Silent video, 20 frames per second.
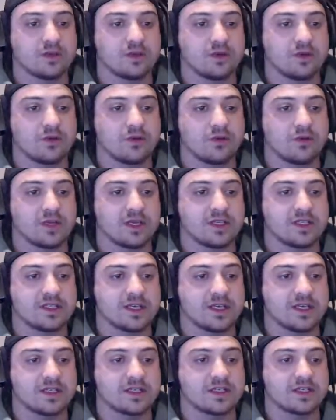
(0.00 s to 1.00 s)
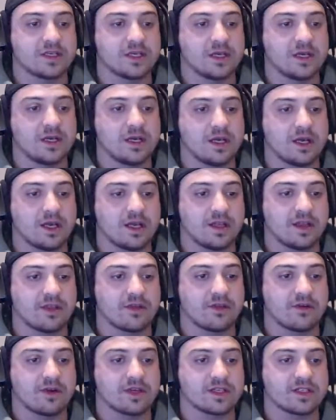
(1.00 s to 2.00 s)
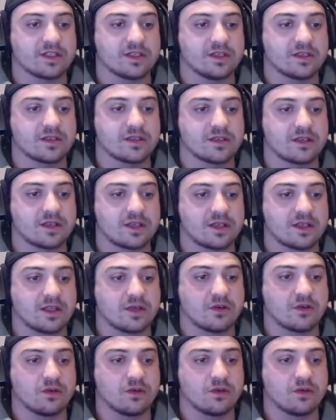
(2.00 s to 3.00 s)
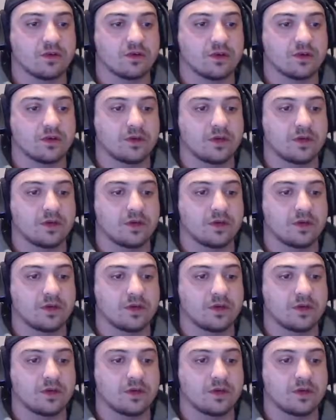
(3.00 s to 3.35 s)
got all these things, the thrusters, I think they're called.